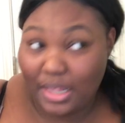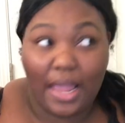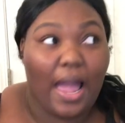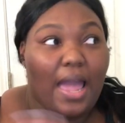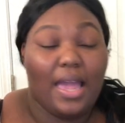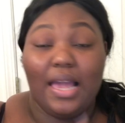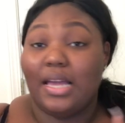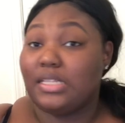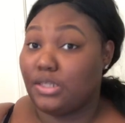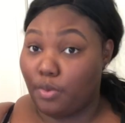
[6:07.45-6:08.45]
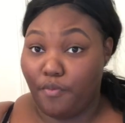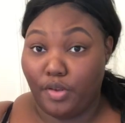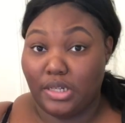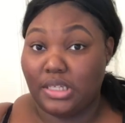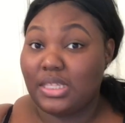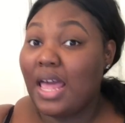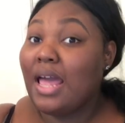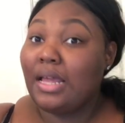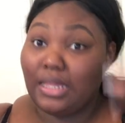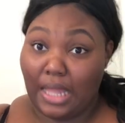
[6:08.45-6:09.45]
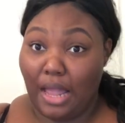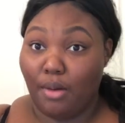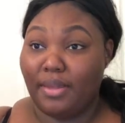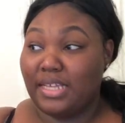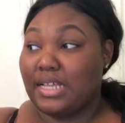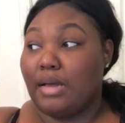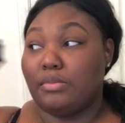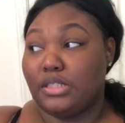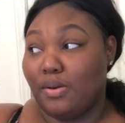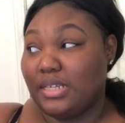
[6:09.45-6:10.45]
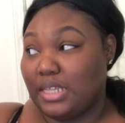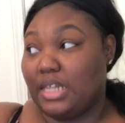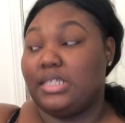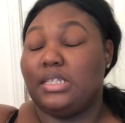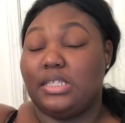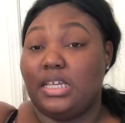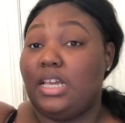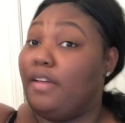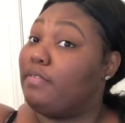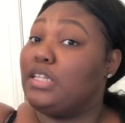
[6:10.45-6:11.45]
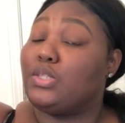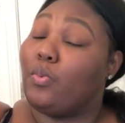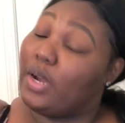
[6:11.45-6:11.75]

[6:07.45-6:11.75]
Like, I had to review this now because I'm so excited to see if this